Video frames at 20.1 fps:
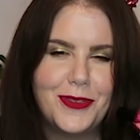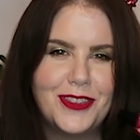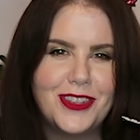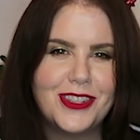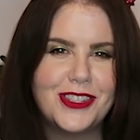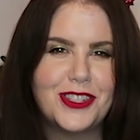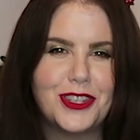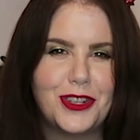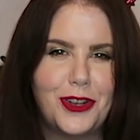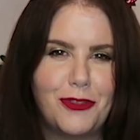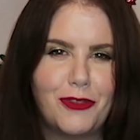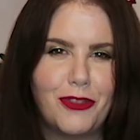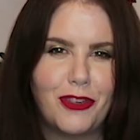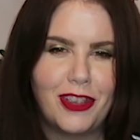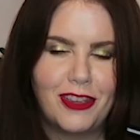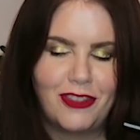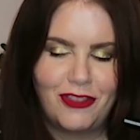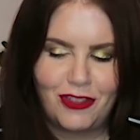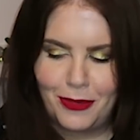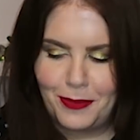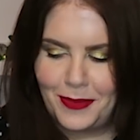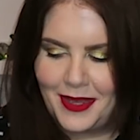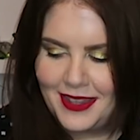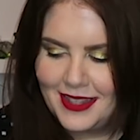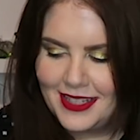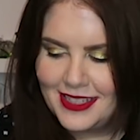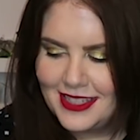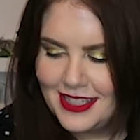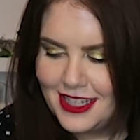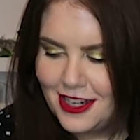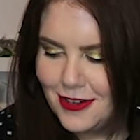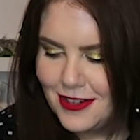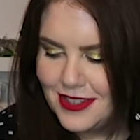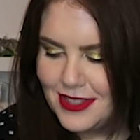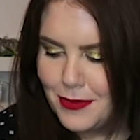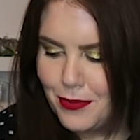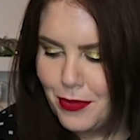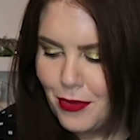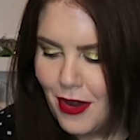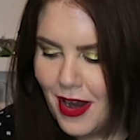discovery for me this year
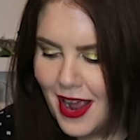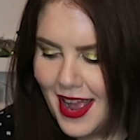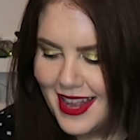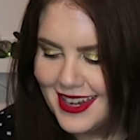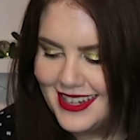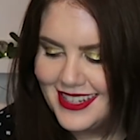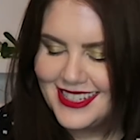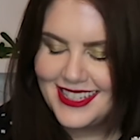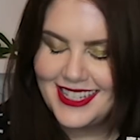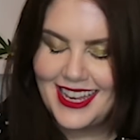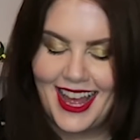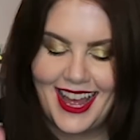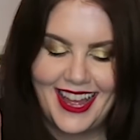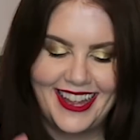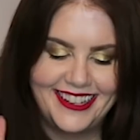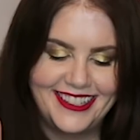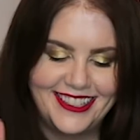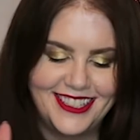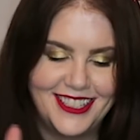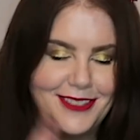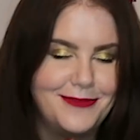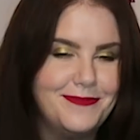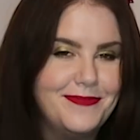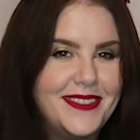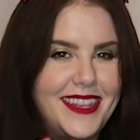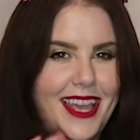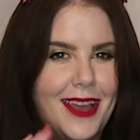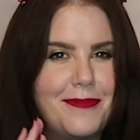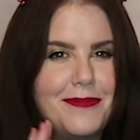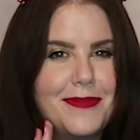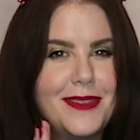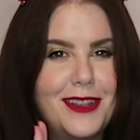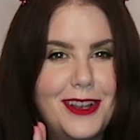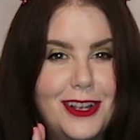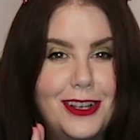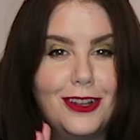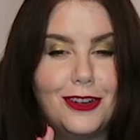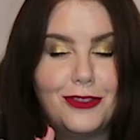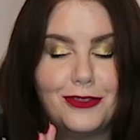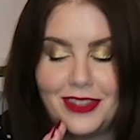as a brand, and yeah,
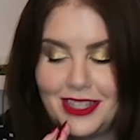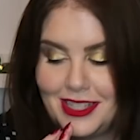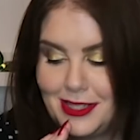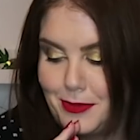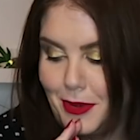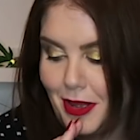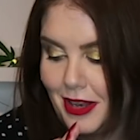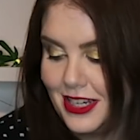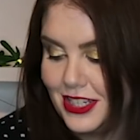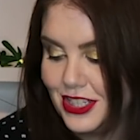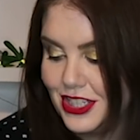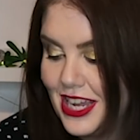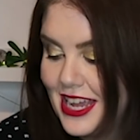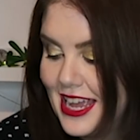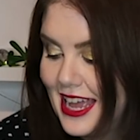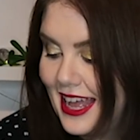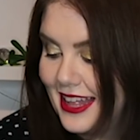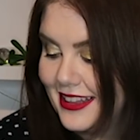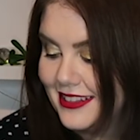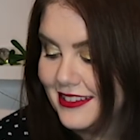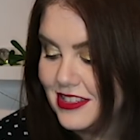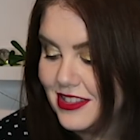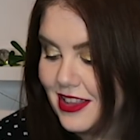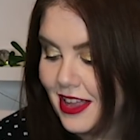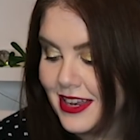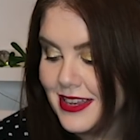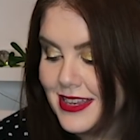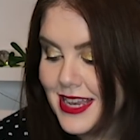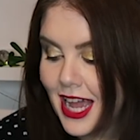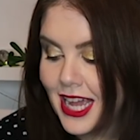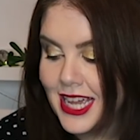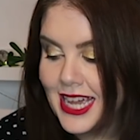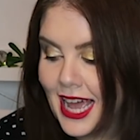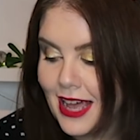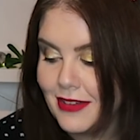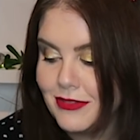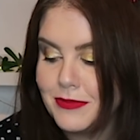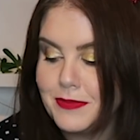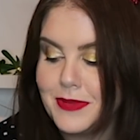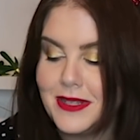love this polish. And I
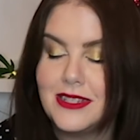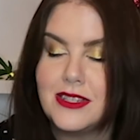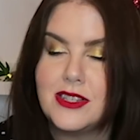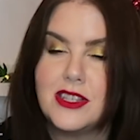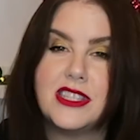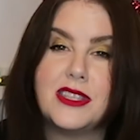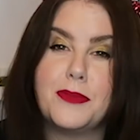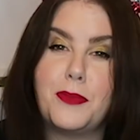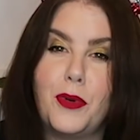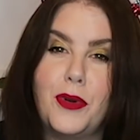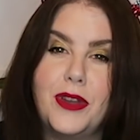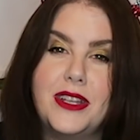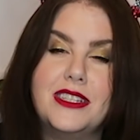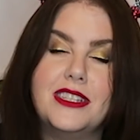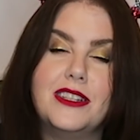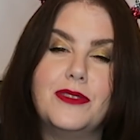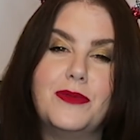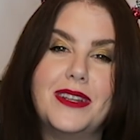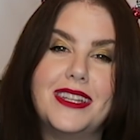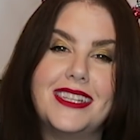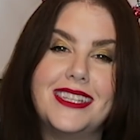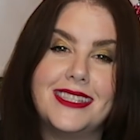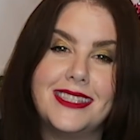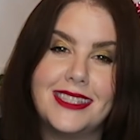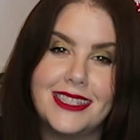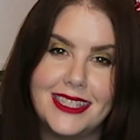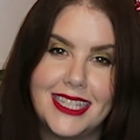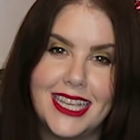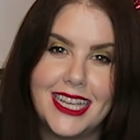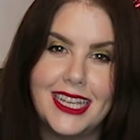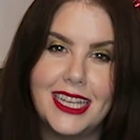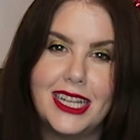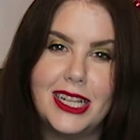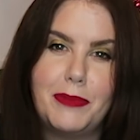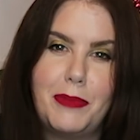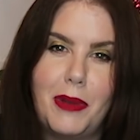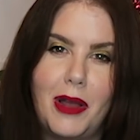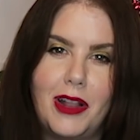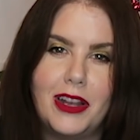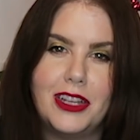haven't been disappointed with a
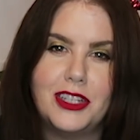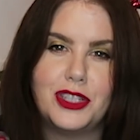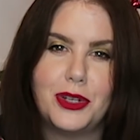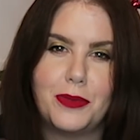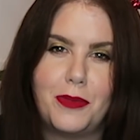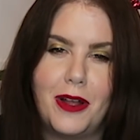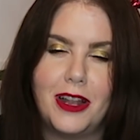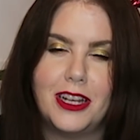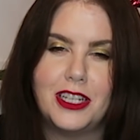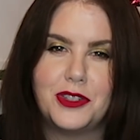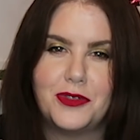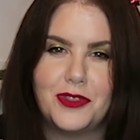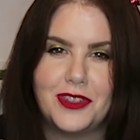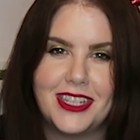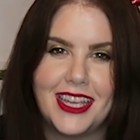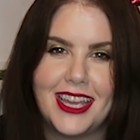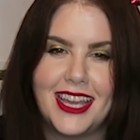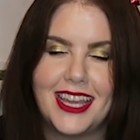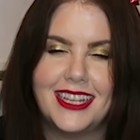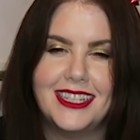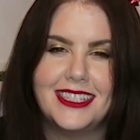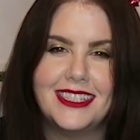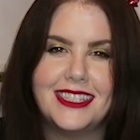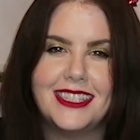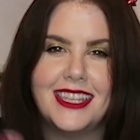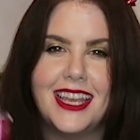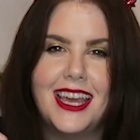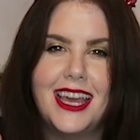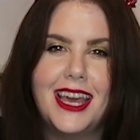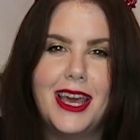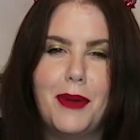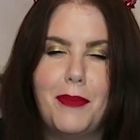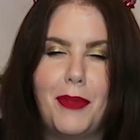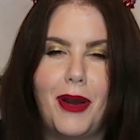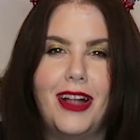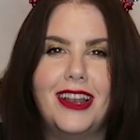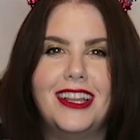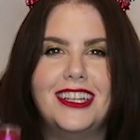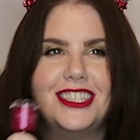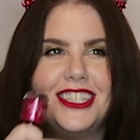single Polish or Polish for Days
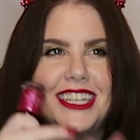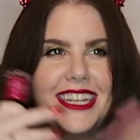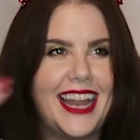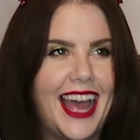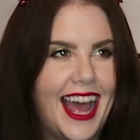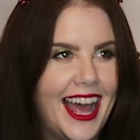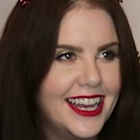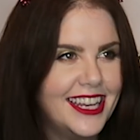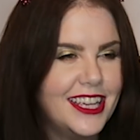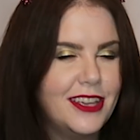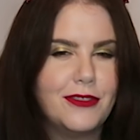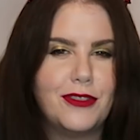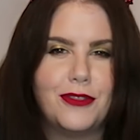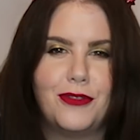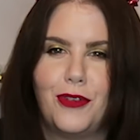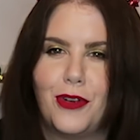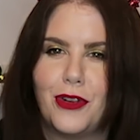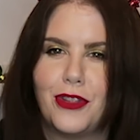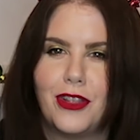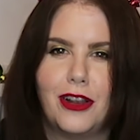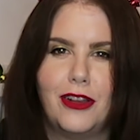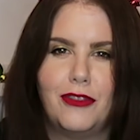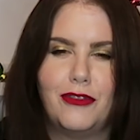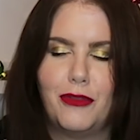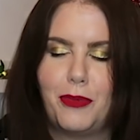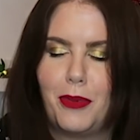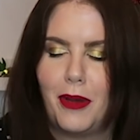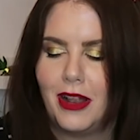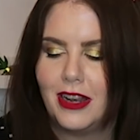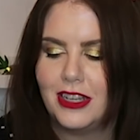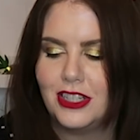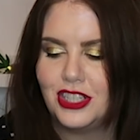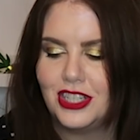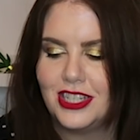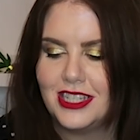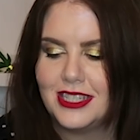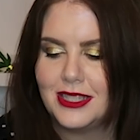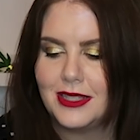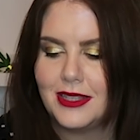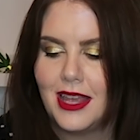polish in any of the For the Love of
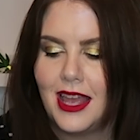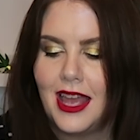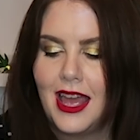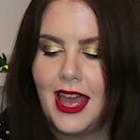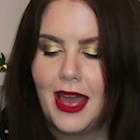Polishes